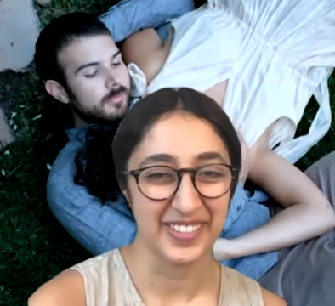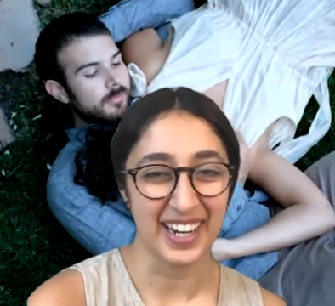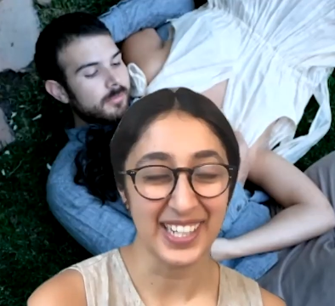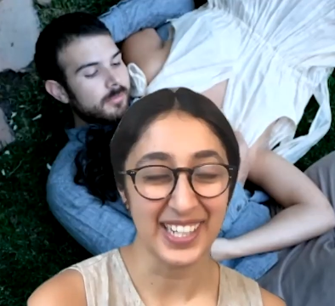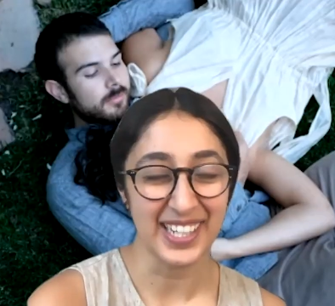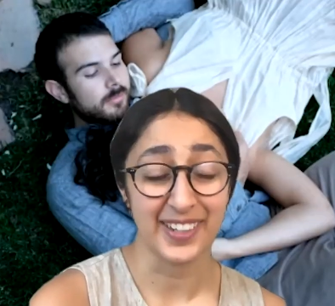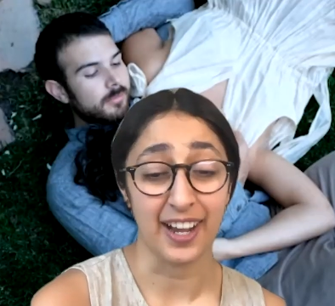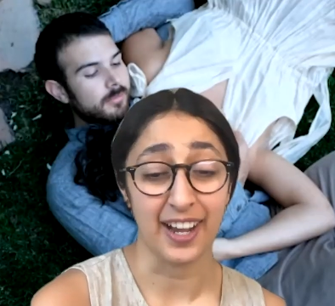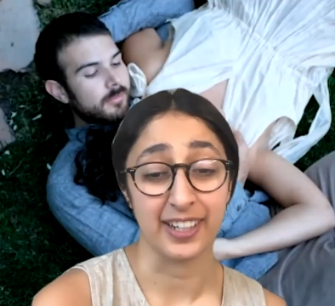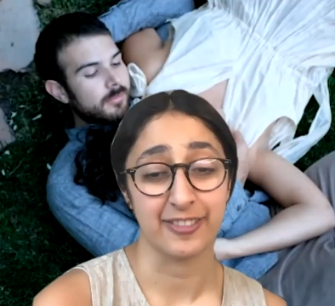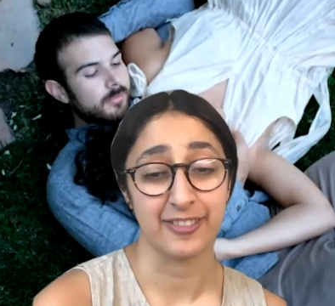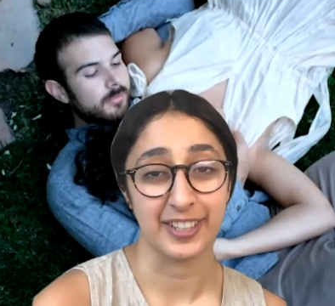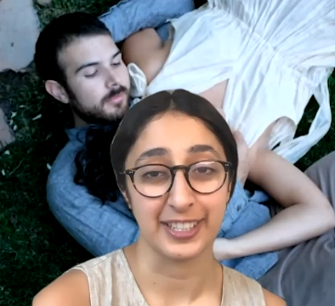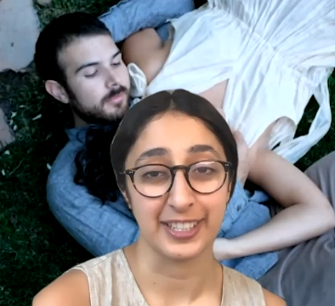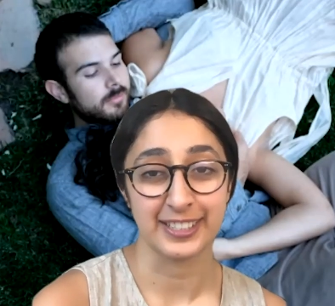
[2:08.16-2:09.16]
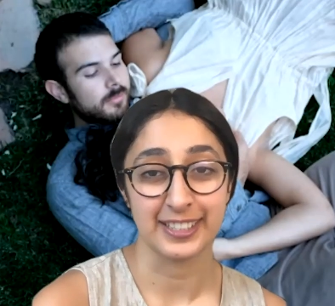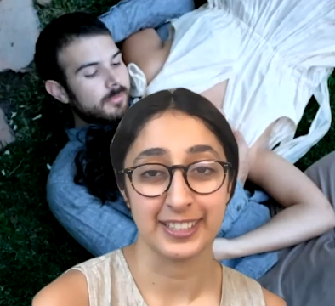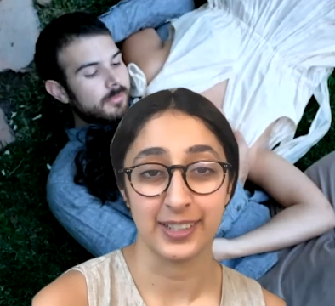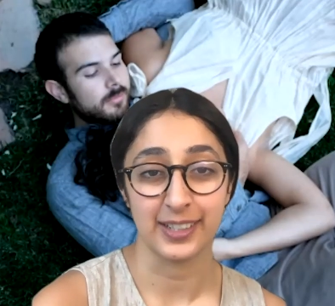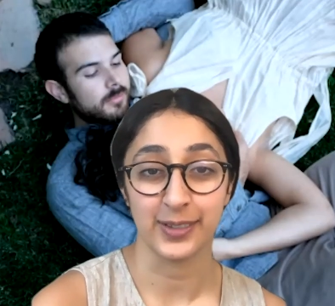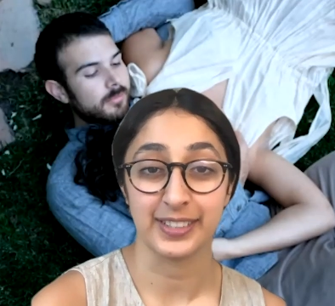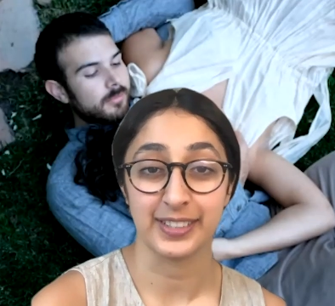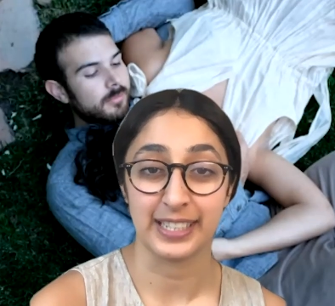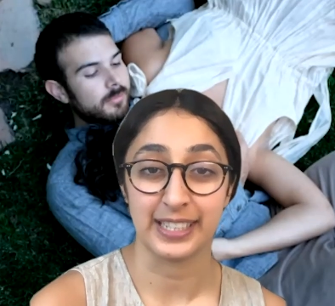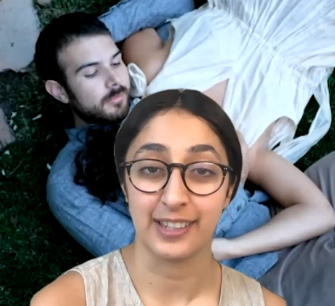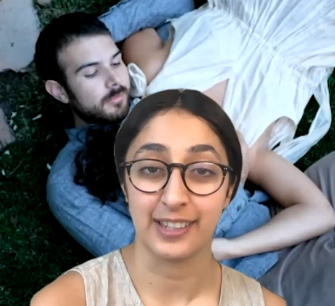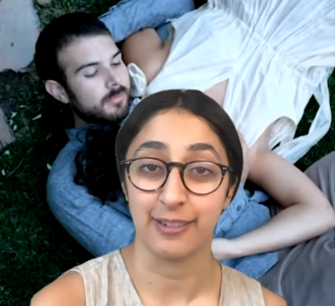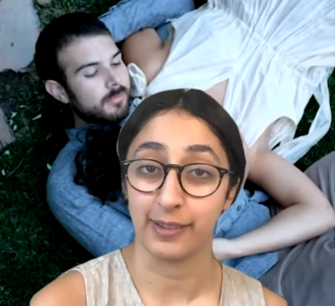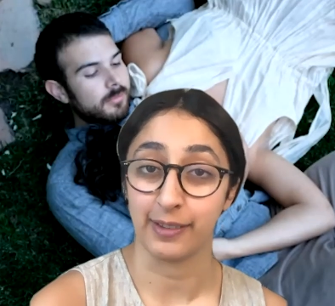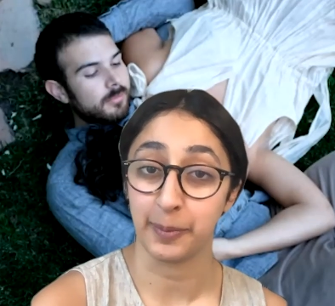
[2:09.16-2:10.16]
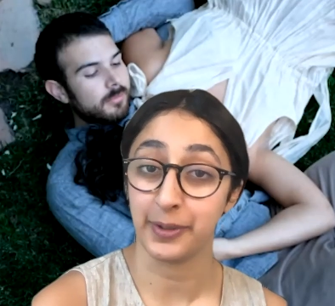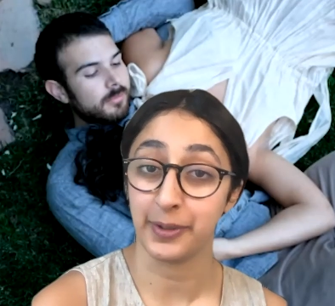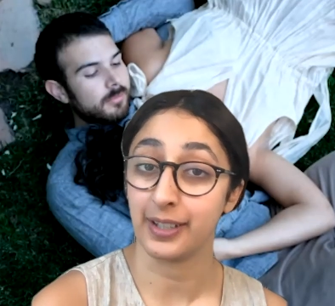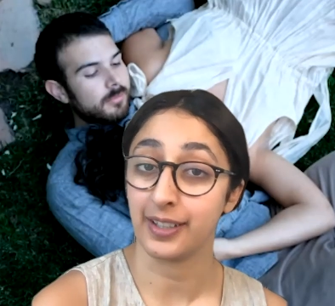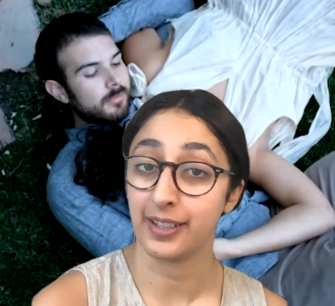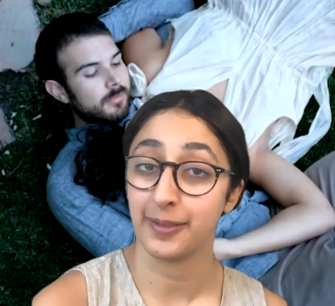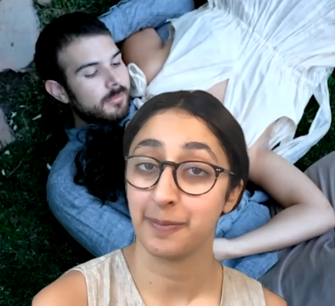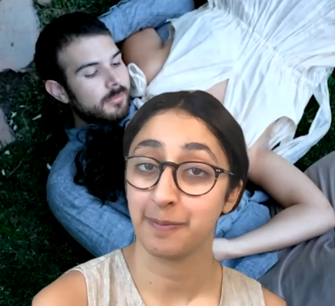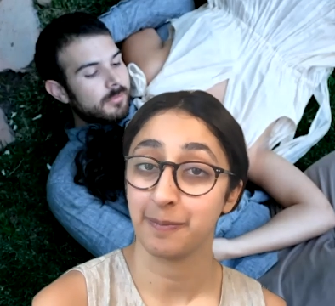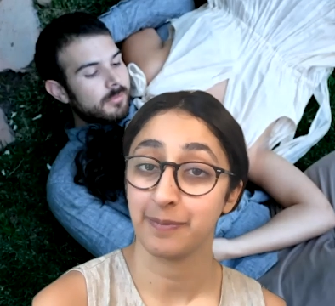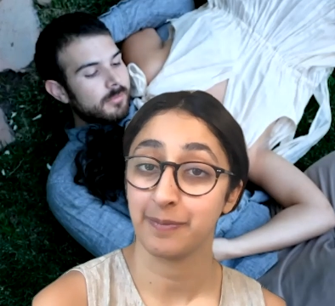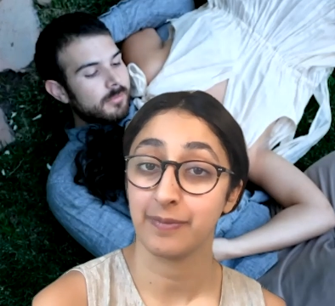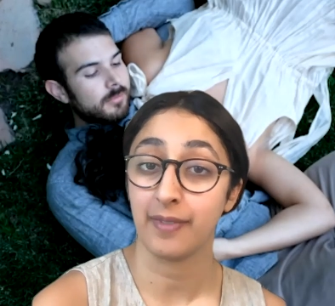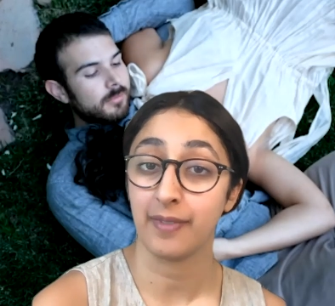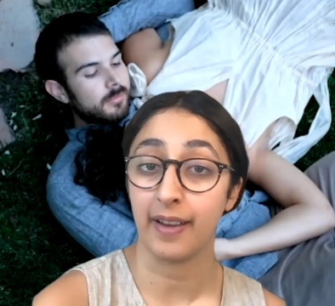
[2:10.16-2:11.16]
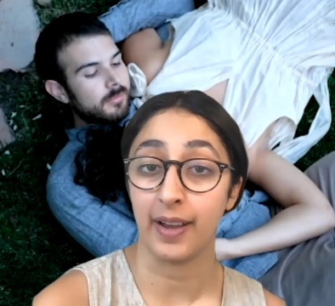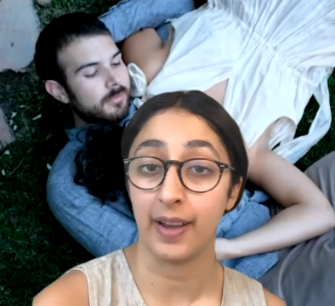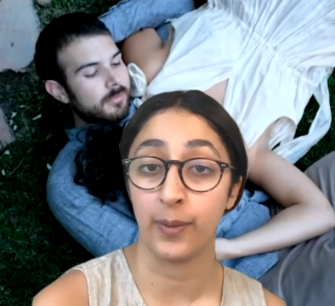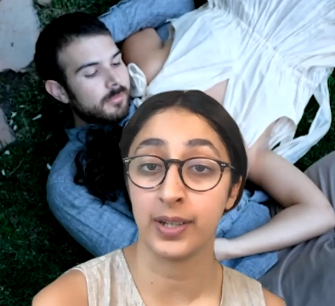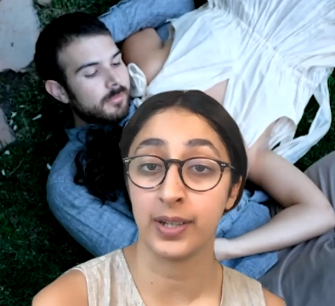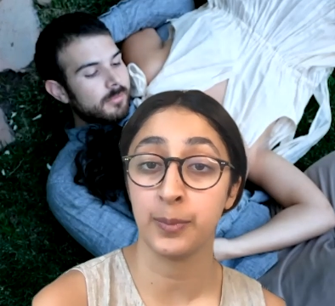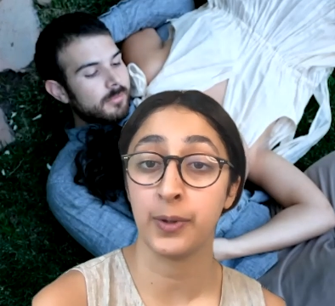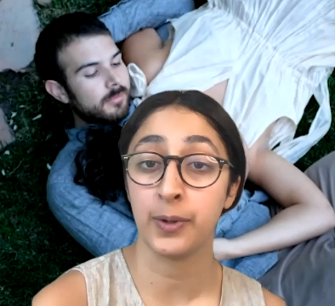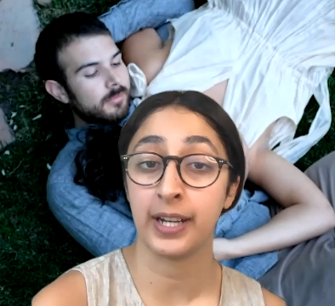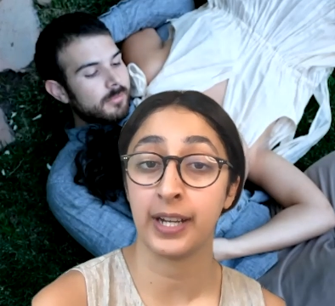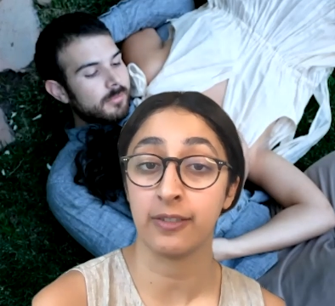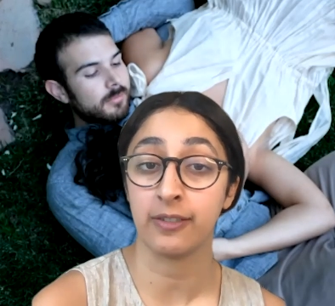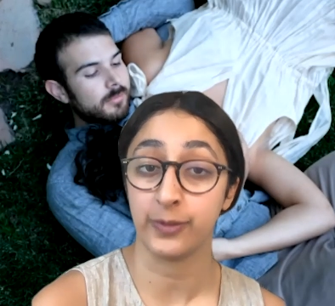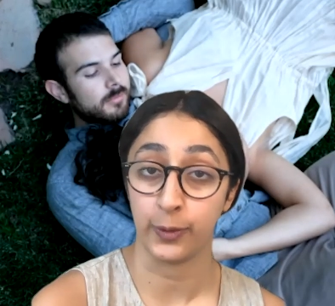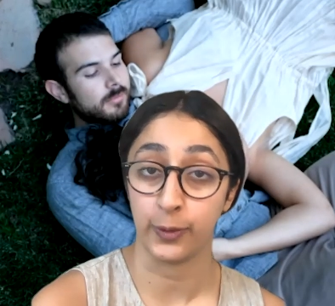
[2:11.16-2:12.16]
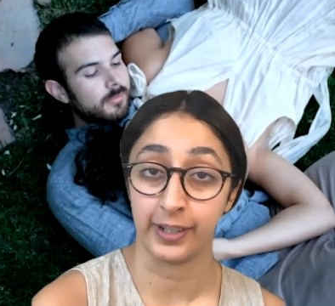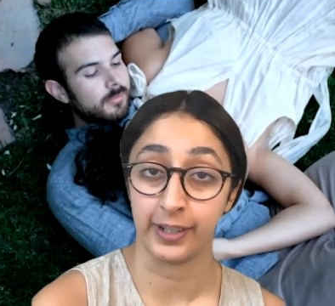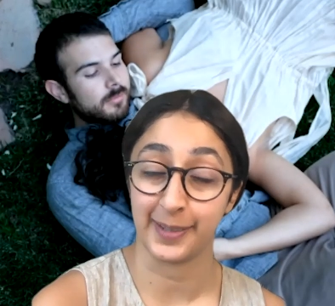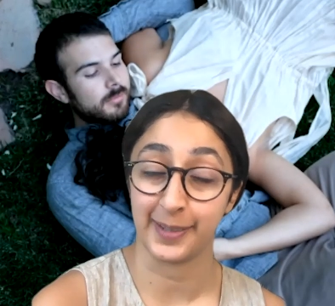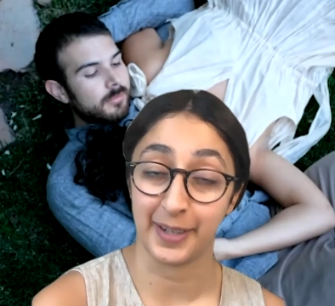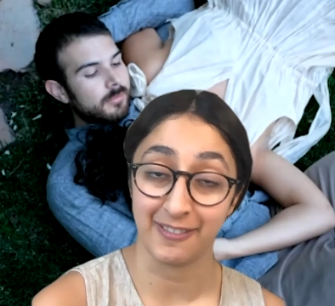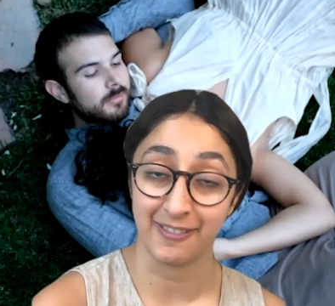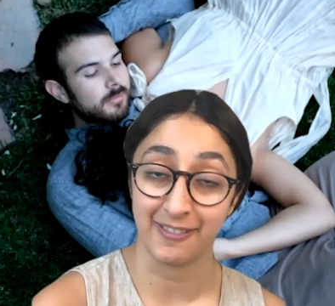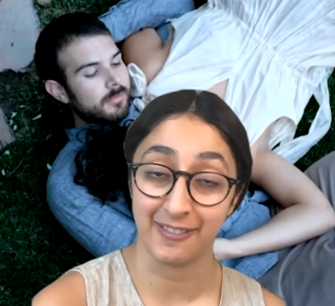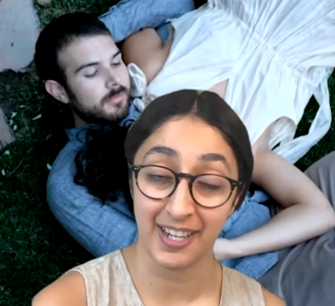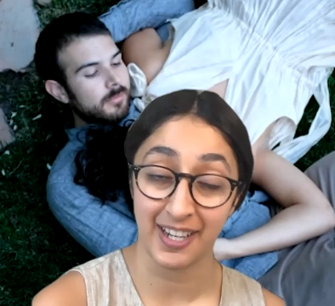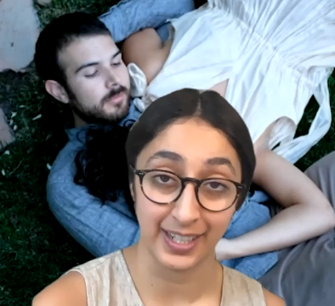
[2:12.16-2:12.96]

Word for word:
Speaker 1: of photographers that you will see throughout the book. I want to point out four that are my favorite